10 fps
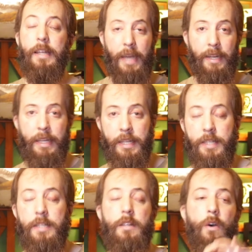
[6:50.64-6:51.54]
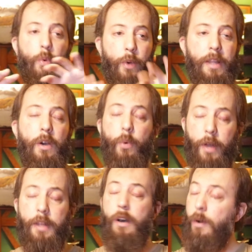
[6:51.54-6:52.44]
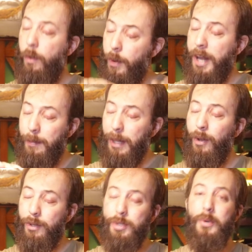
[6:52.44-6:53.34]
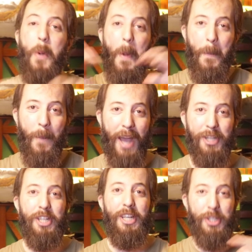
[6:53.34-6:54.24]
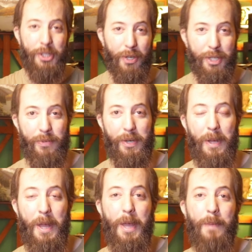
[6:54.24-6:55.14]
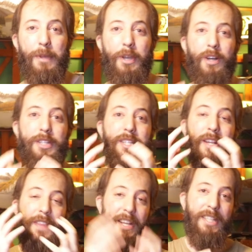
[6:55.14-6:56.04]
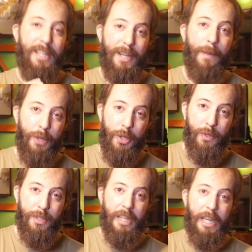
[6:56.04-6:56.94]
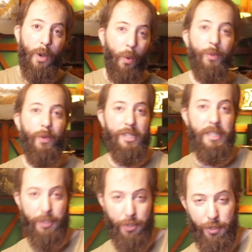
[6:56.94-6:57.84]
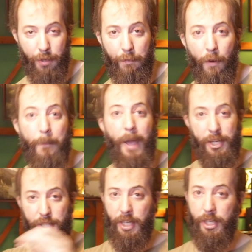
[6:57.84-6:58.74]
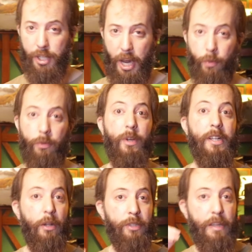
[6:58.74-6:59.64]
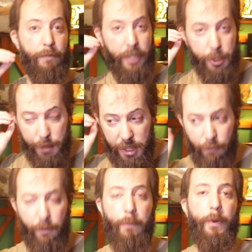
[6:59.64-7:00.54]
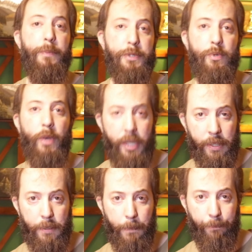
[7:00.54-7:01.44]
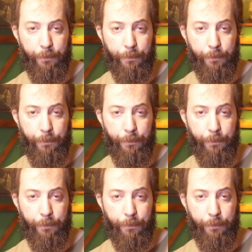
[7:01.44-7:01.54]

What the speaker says: That is, already belongs to magic and sorcery, because that's the term used in Old Norse literature for magic in general, without giving a specific purpose to it.